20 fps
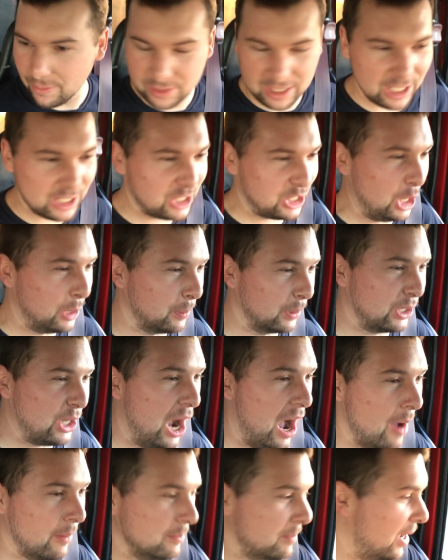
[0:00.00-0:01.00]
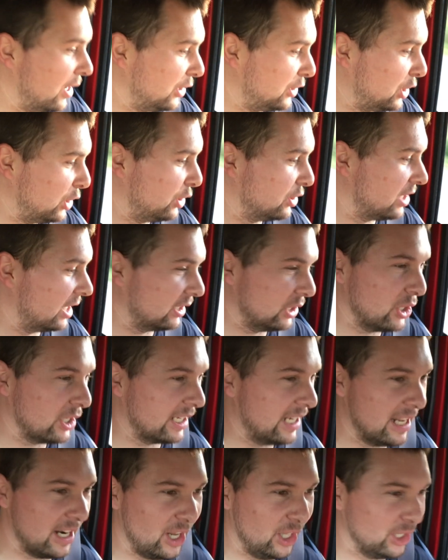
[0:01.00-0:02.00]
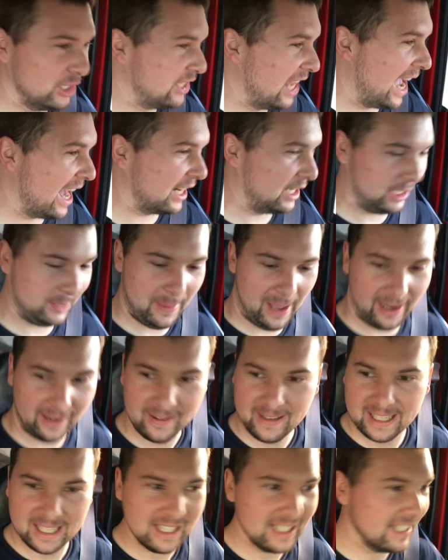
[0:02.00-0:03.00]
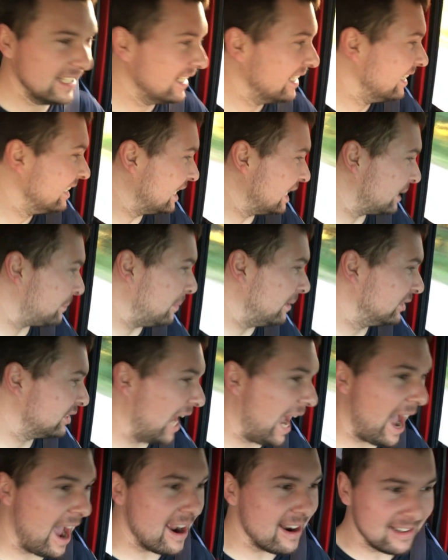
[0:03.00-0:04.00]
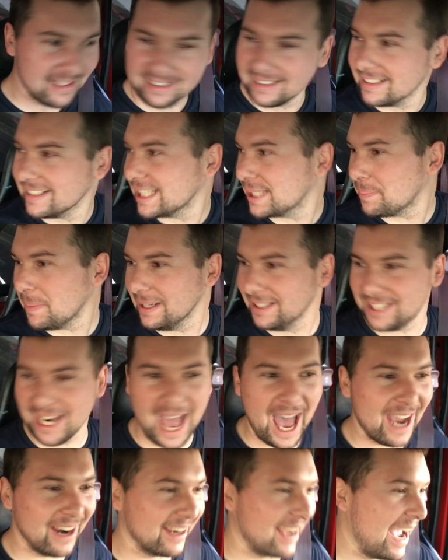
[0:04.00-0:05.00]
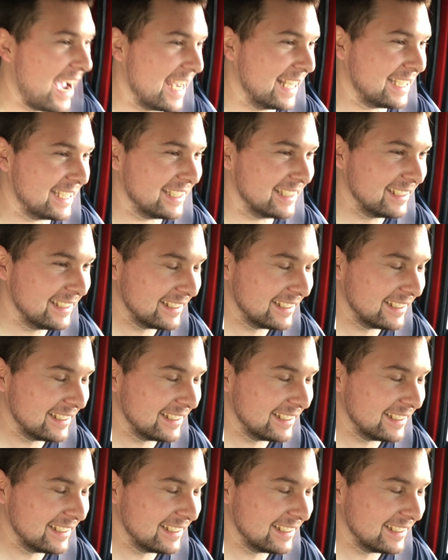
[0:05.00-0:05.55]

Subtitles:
I was like super calm about it too. I was like looking at all the data and I'm like, is it spin tire? It's spin tire, guys!